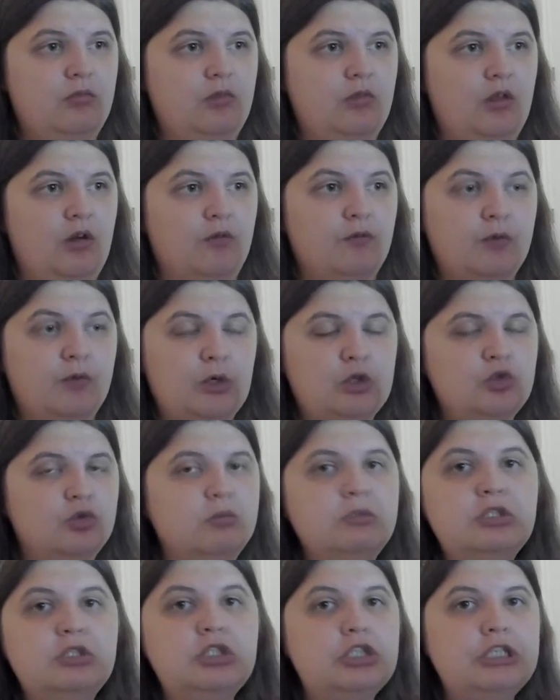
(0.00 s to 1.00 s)
virtual
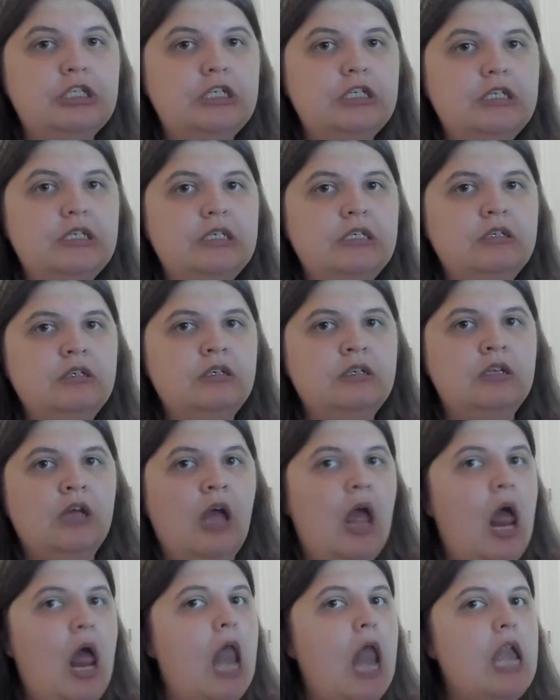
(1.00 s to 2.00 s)
machine.
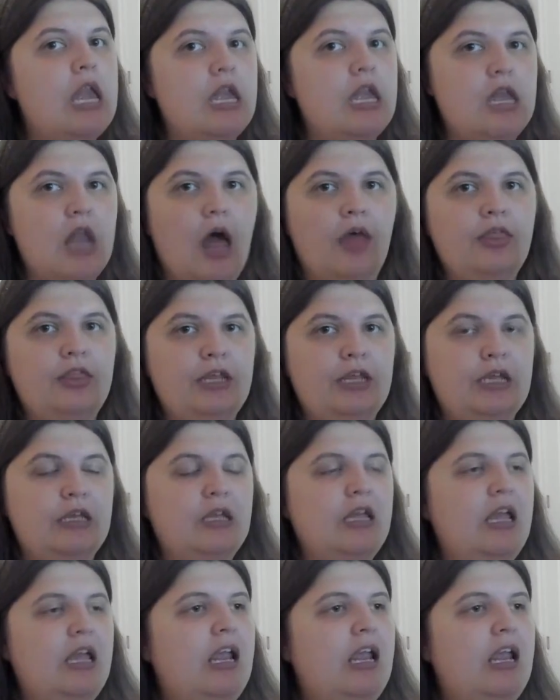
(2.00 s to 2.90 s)
Nothing.